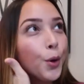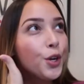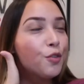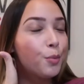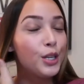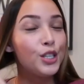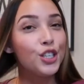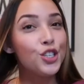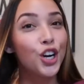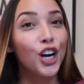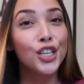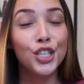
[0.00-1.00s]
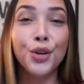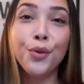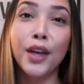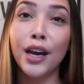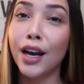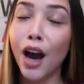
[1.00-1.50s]
point, you've been discharged and you
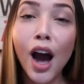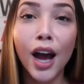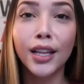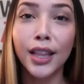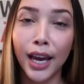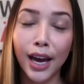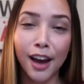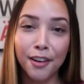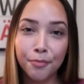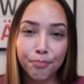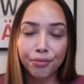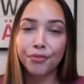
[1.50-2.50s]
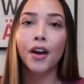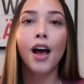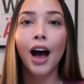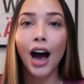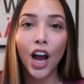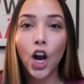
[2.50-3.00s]
think, God, like I
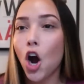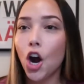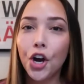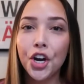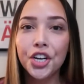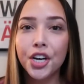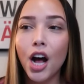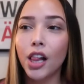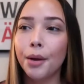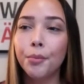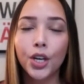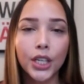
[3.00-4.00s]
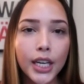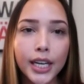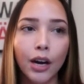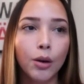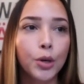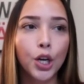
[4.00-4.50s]
conquered it all. I'm good
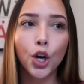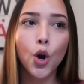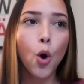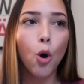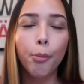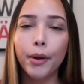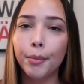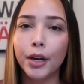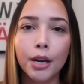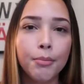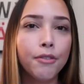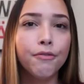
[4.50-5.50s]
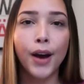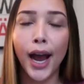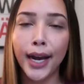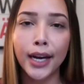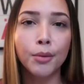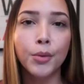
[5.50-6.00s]
now. I'm gonna go home and I'm gonna be
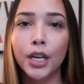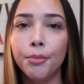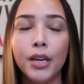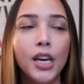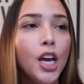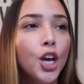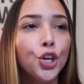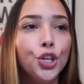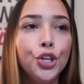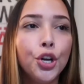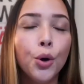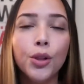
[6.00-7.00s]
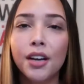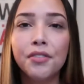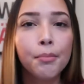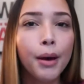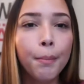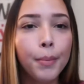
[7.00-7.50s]
fine, and I'm gonna be, you know,
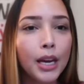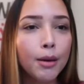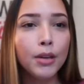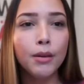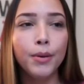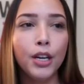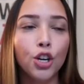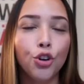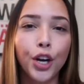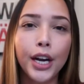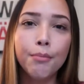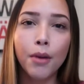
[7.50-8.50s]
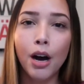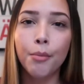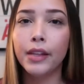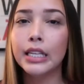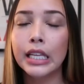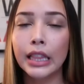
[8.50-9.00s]
loving my baby, being a great
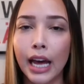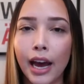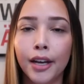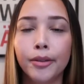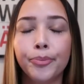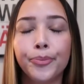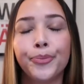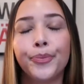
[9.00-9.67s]
mom, this and that.